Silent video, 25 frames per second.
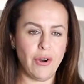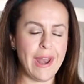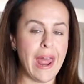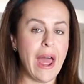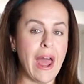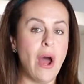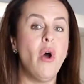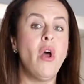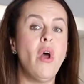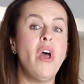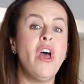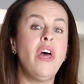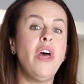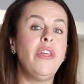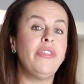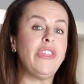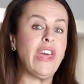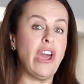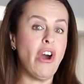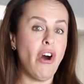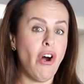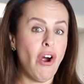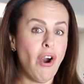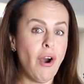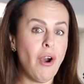Now,
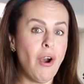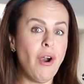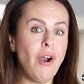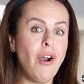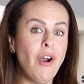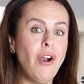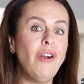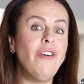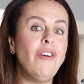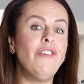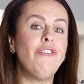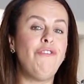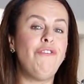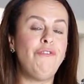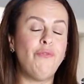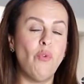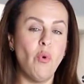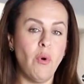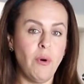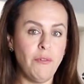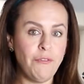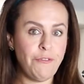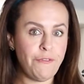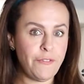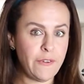they are
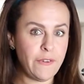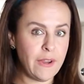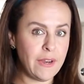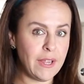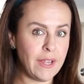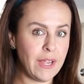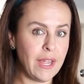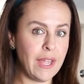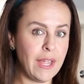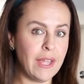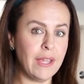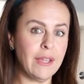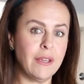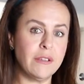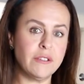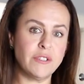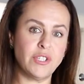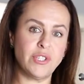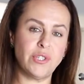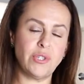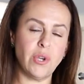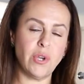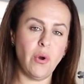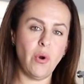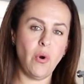form-fitting,
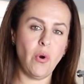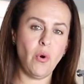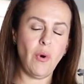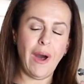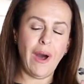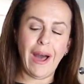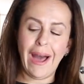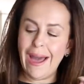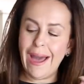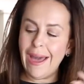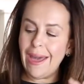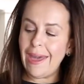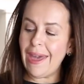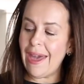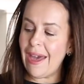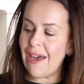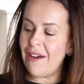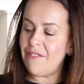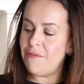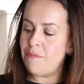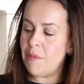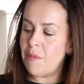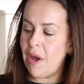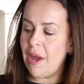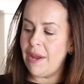so I
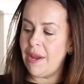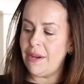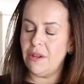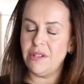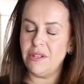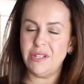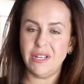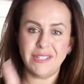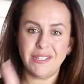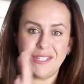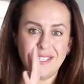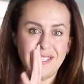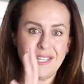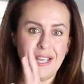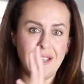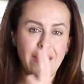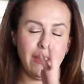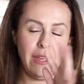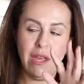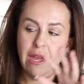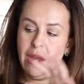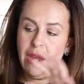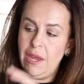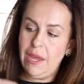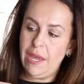have mine
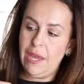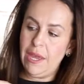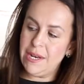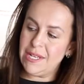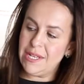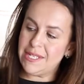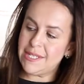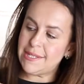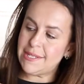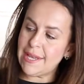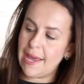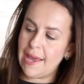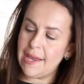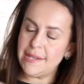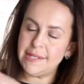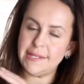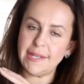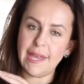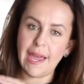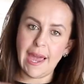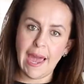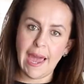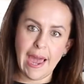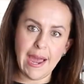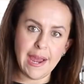in a size
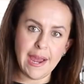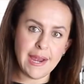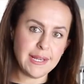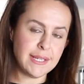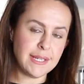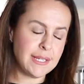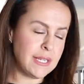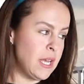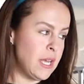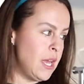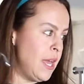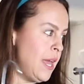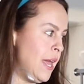8,